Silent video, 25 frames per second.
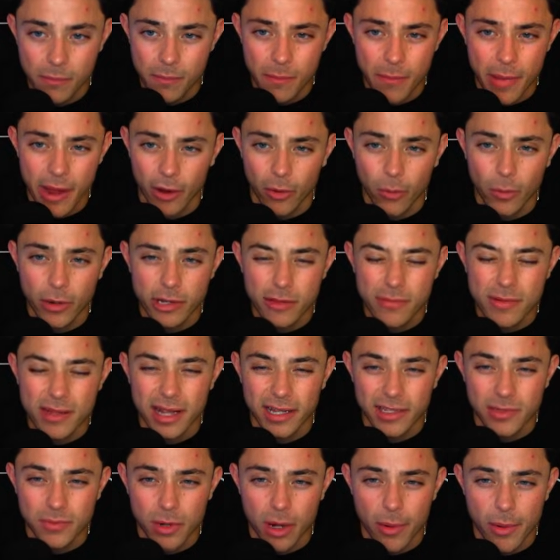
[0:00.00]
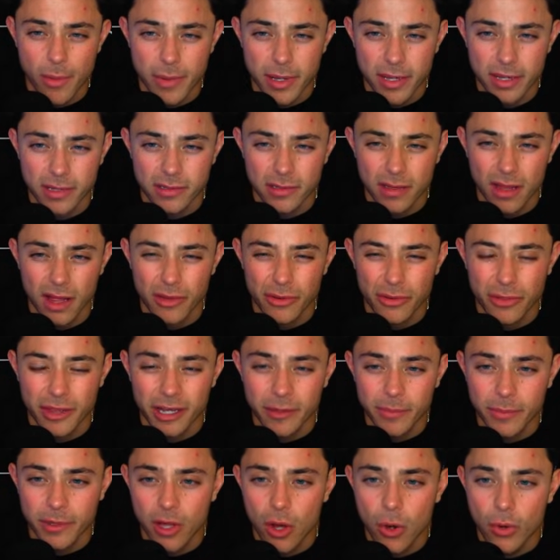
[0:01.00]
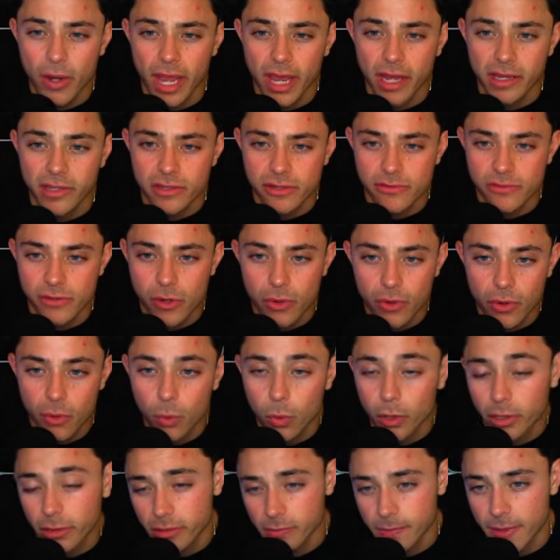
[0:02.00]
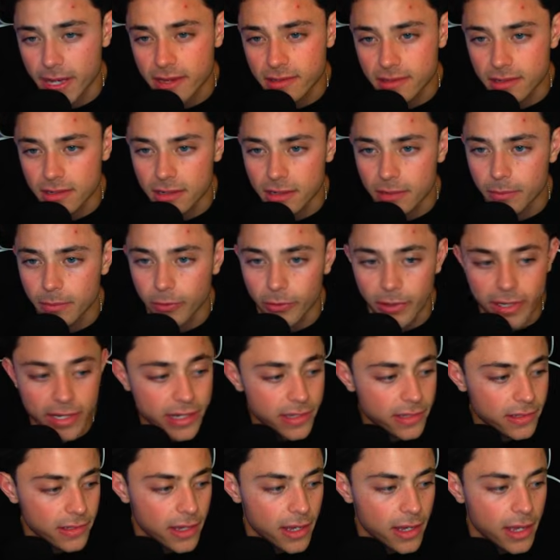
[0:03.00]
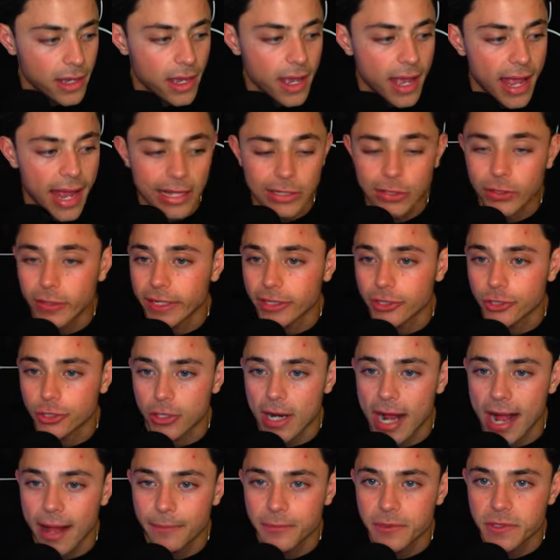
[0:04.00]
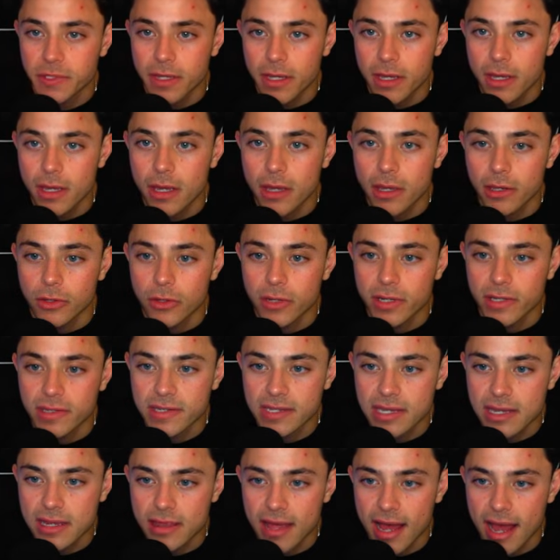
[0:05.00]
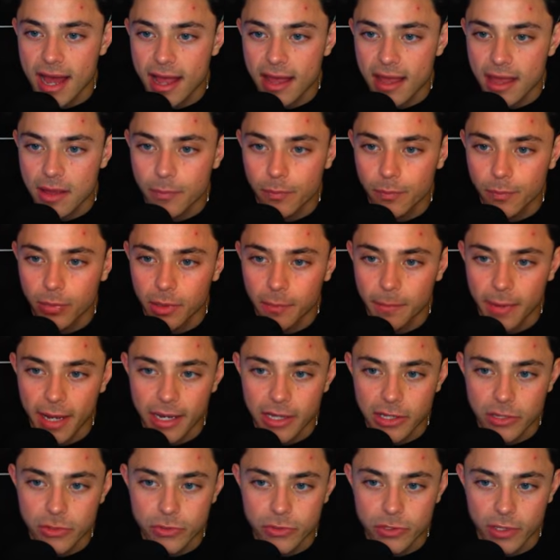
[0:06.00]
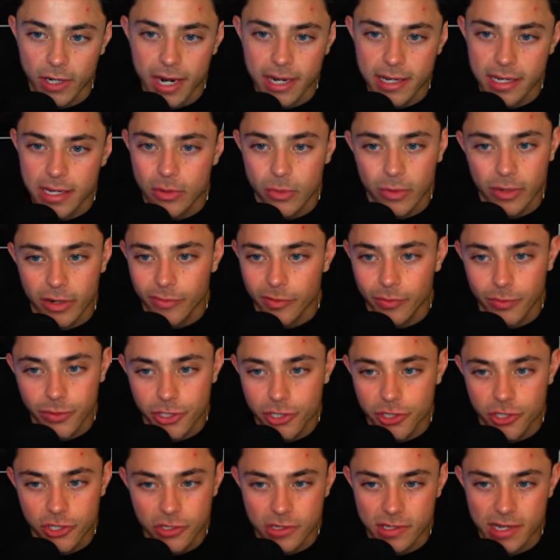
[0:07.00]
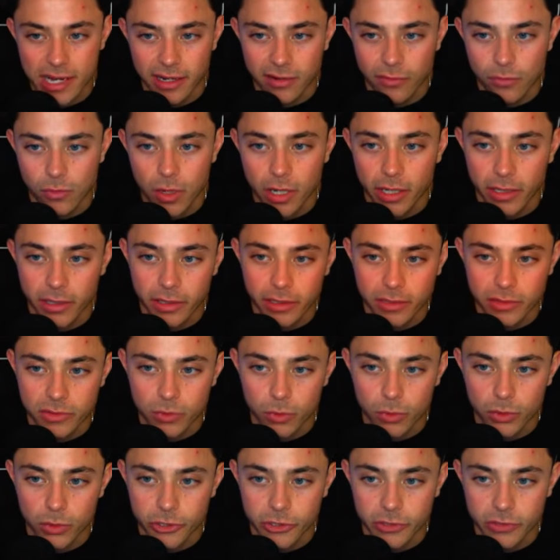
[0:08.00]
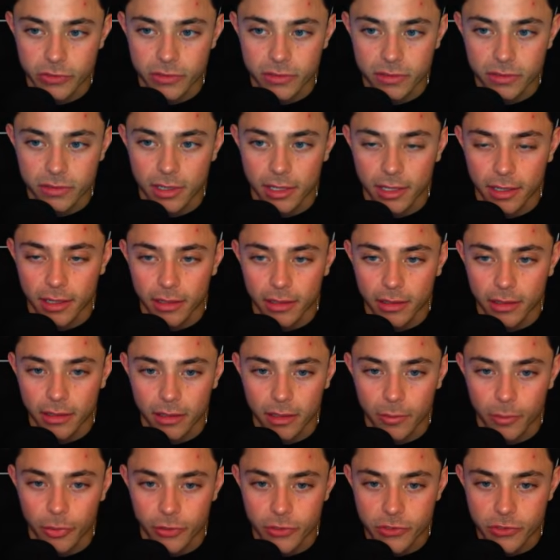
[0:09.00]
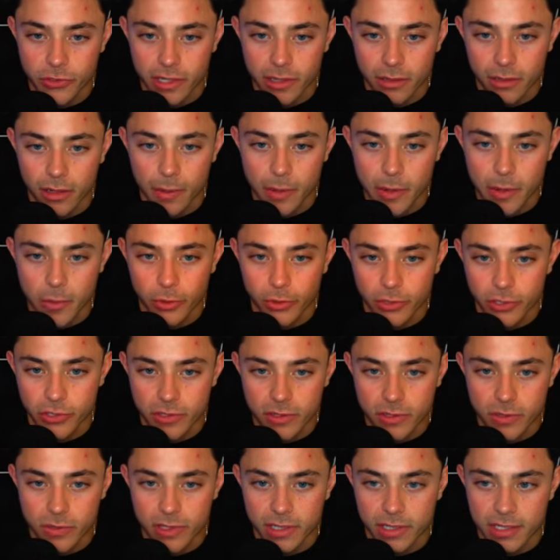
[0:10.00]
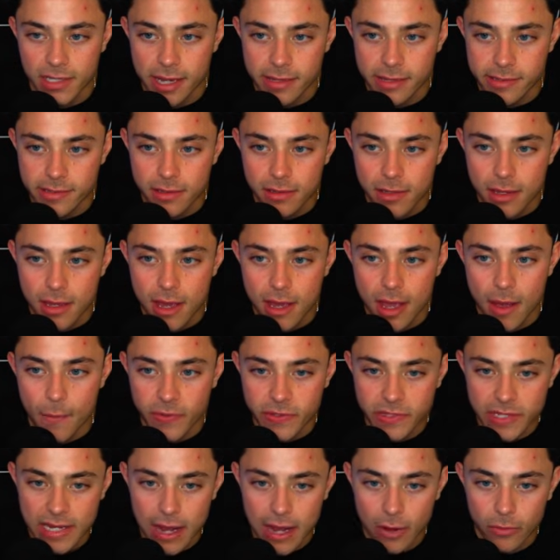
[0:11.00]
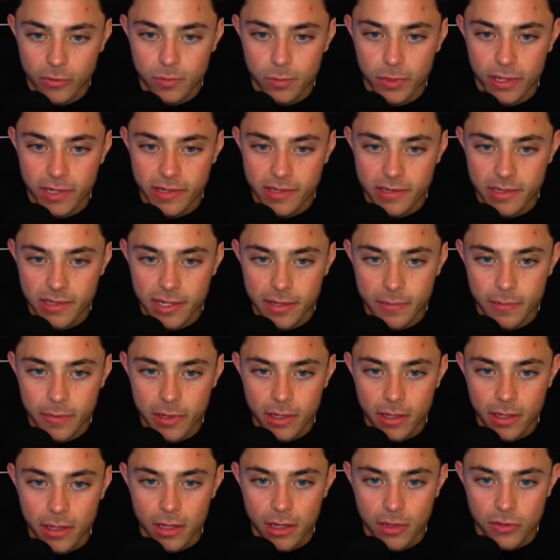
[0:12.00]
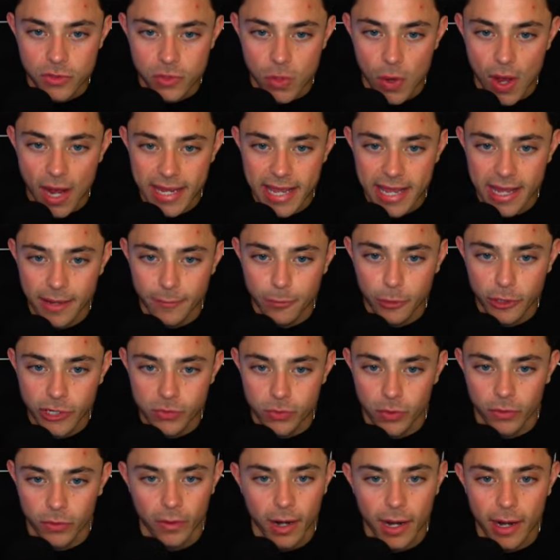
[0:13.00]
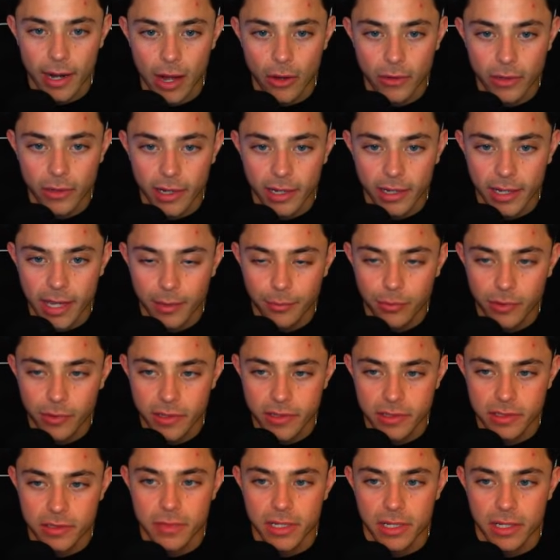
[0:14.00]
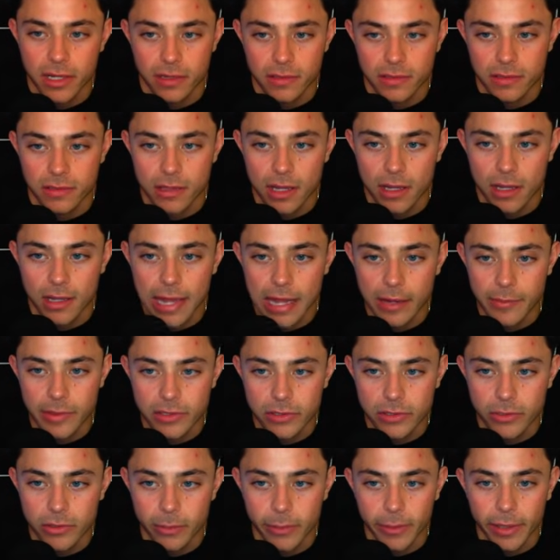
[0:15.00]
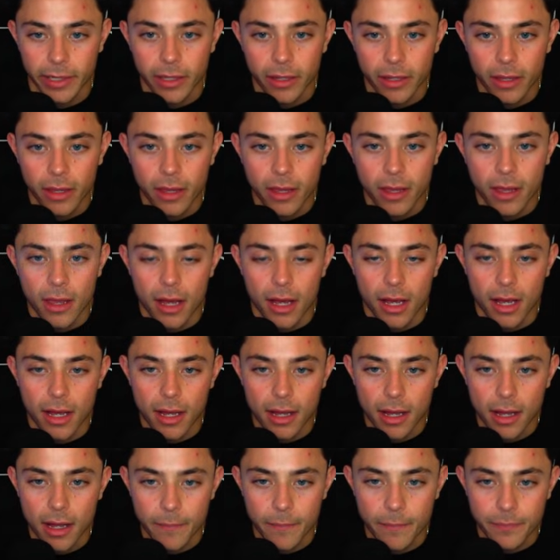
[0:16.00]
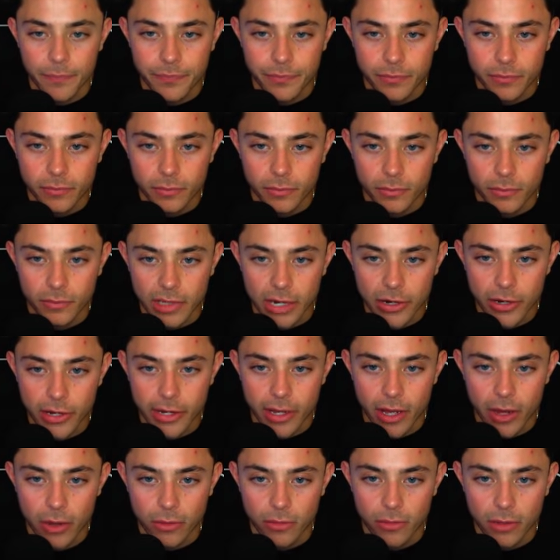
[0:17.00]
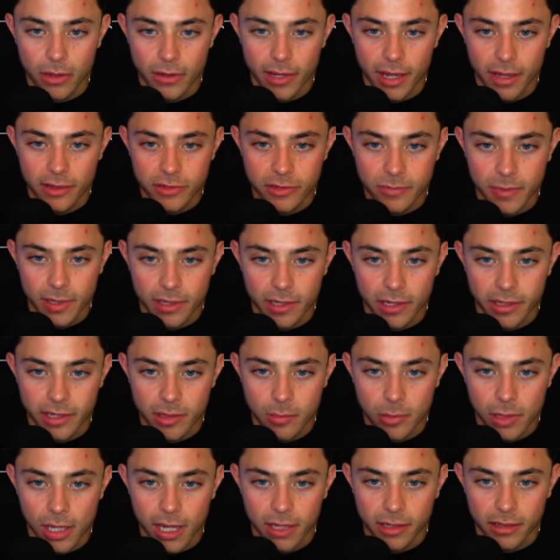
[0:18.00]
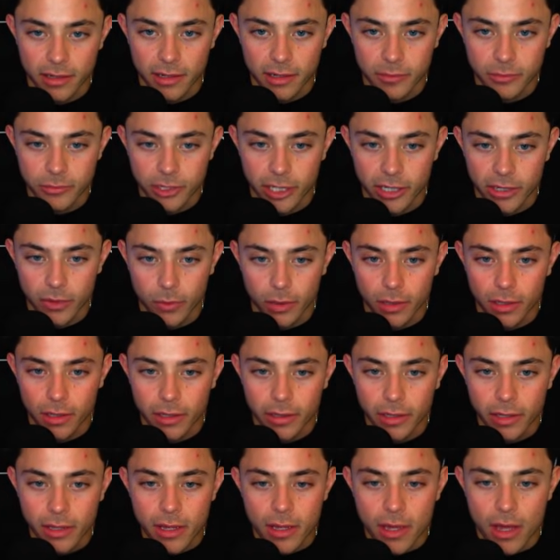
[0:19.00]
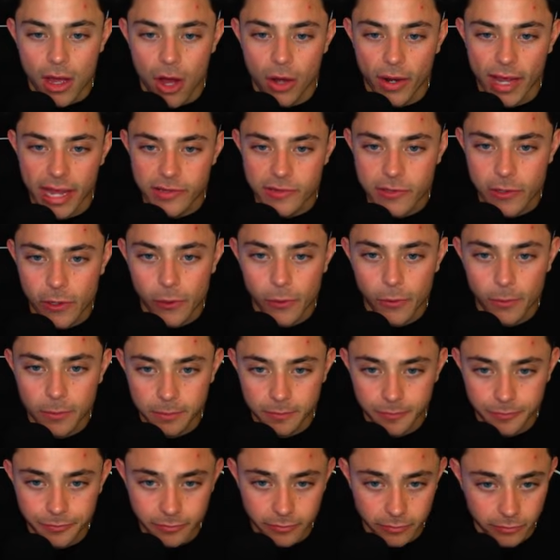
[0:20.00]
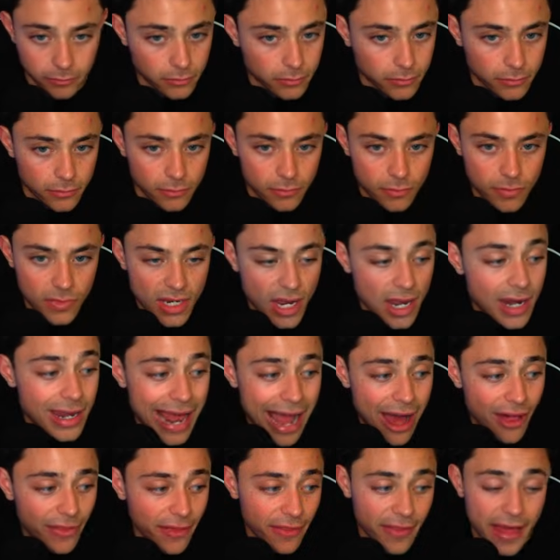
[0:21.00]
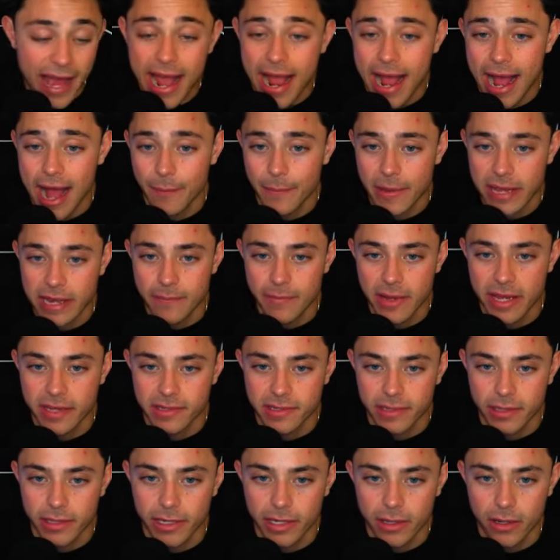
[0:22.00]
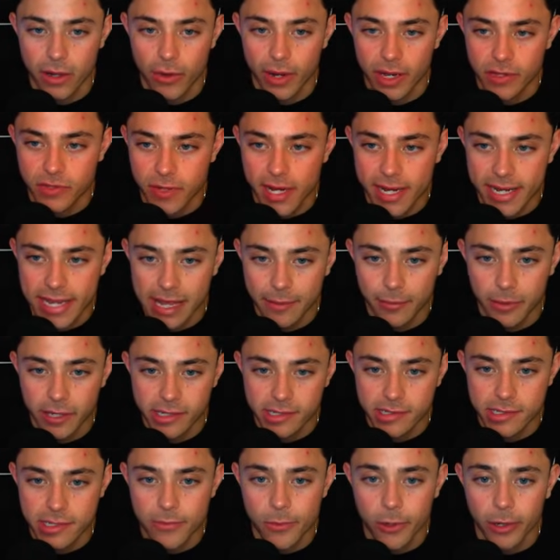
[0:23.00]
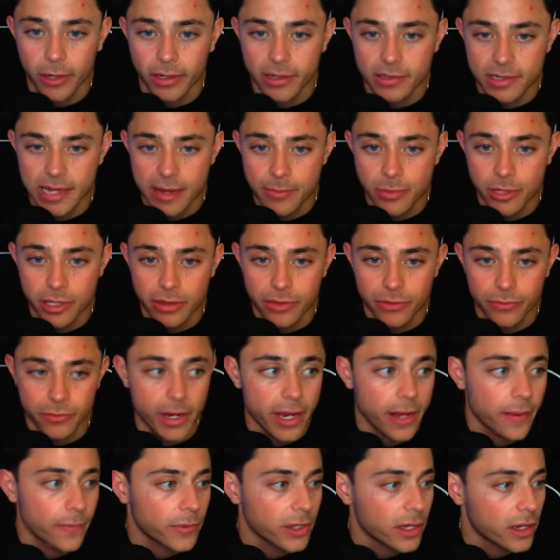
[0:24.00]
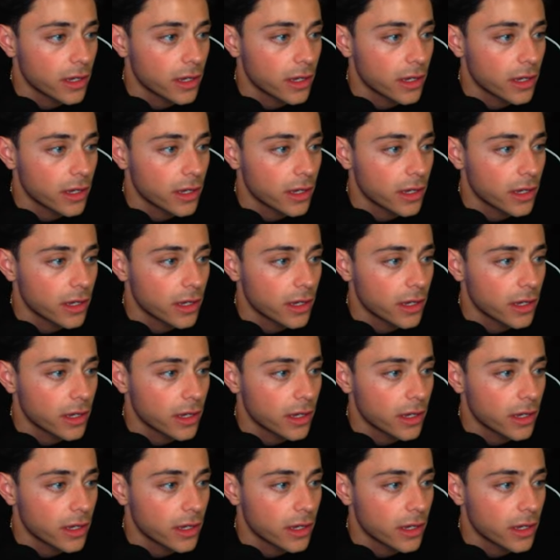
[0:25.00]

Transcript: bear with me. That's probably because of the other thing. But okay, so if you go to workspace and debris and look at traps you could see that it put my user ID or whatever, which is just negative one because we're just uh, a person. I mean, we're just using test. But see how it's placing them? So I can't place one right now. I can't place them because it's not allowing me to. But um, there you go. Oh, yeah, there's my lucky block that I'm trying to work on. Okay, so now that that happened, basically, okay, so I can't place anymore because I put three.